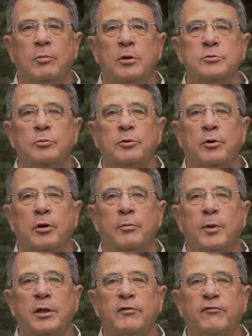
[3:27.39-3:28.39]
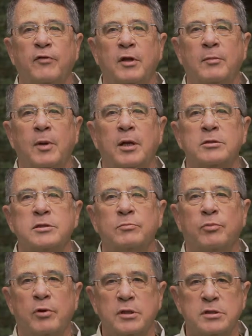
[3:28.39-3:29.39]
in which we'll talk about the fundamentals
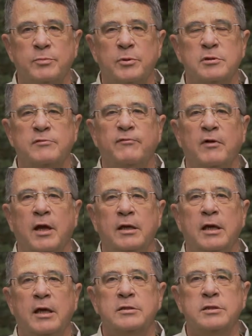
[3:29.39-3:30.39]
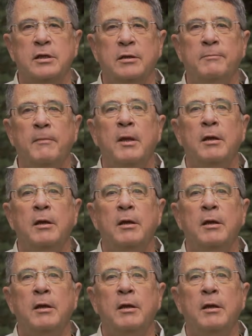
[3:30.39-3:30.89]
and principles of fly casting,